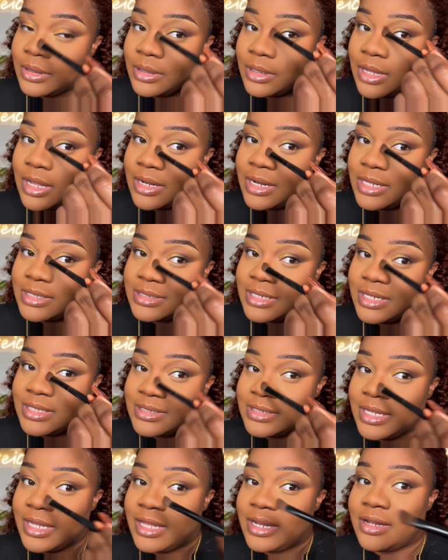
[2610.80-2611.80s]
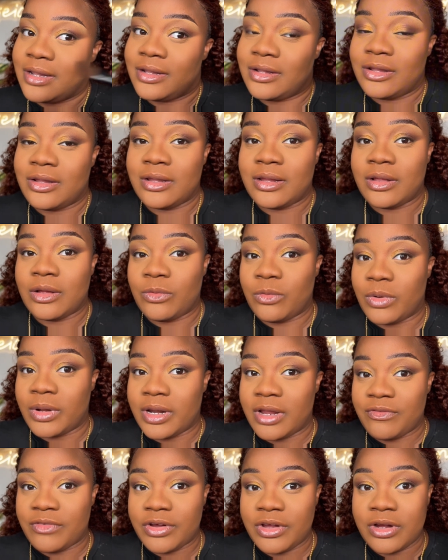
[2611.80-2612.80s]
And as I said,
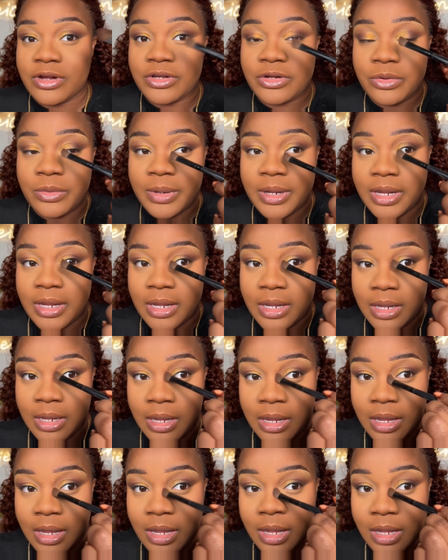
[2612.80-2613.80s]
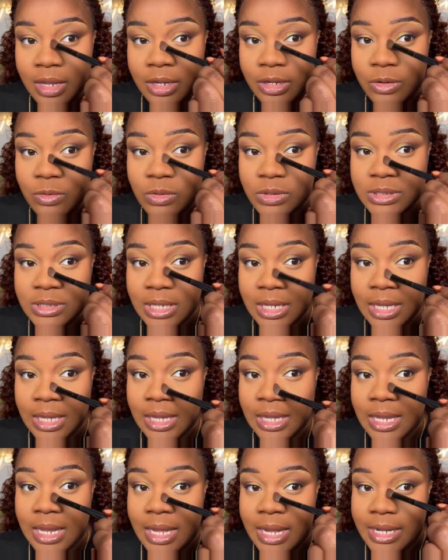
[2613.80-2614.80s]
whatever you're doing, use a
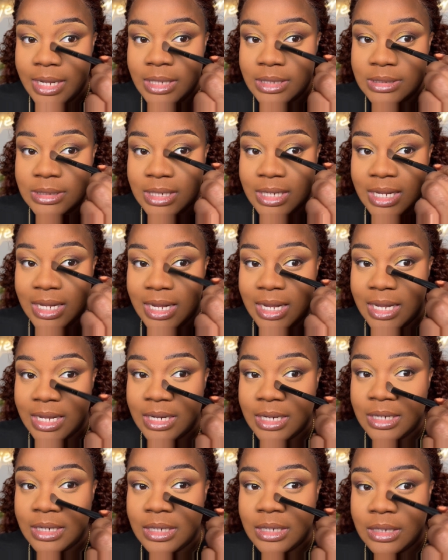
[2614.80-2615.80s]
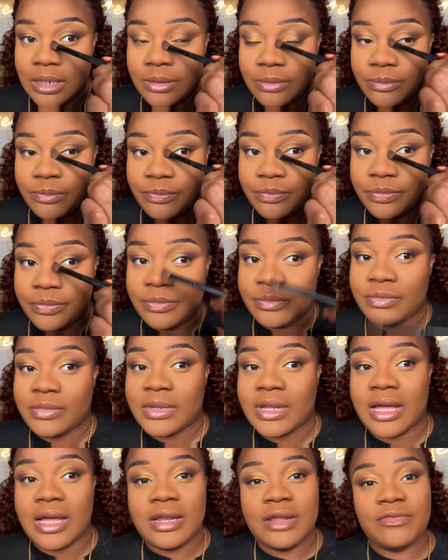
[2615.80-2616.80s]
light hand,
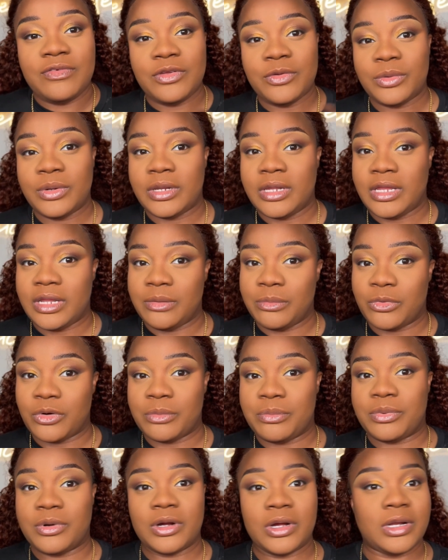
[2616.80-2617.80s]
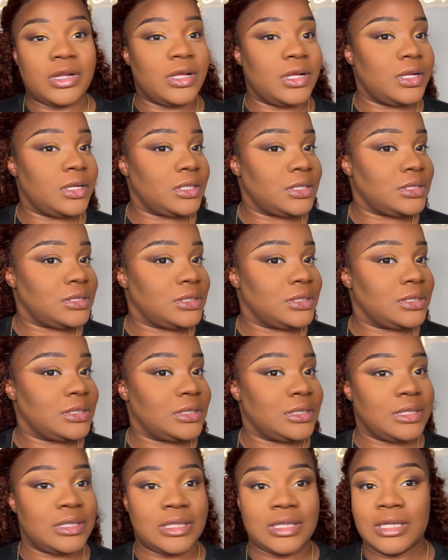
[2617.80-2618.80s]
and if you need more product,
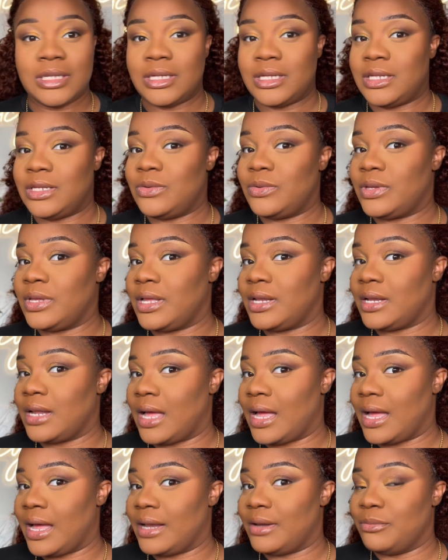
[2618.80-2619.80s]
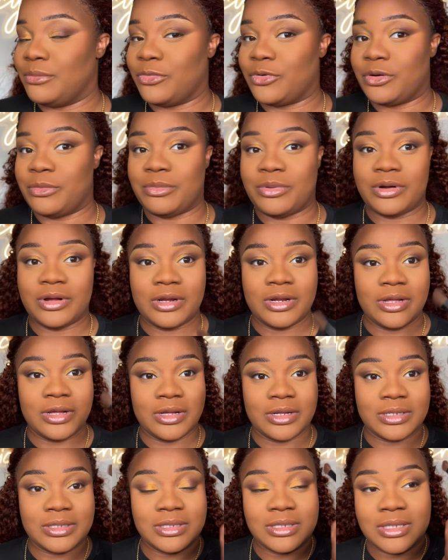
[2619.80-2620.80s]
you can add more
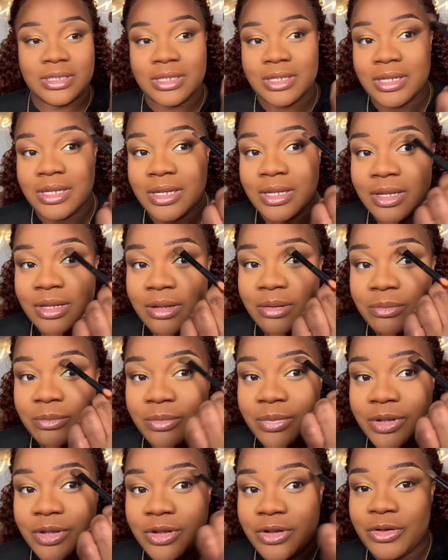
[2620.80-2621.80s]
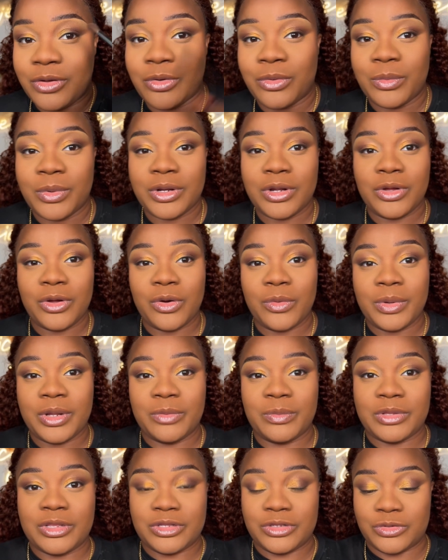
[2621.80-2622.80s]
product, but you don't want to go in
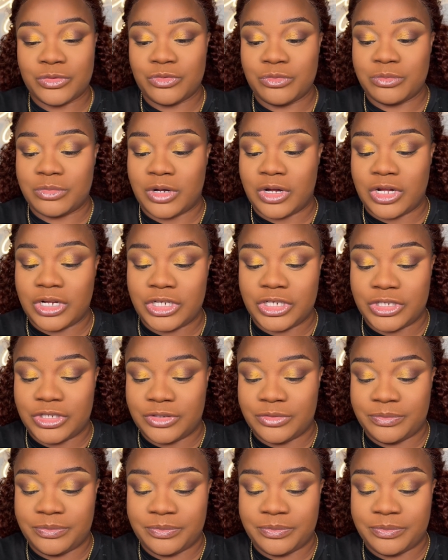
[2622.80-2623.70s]
with too much,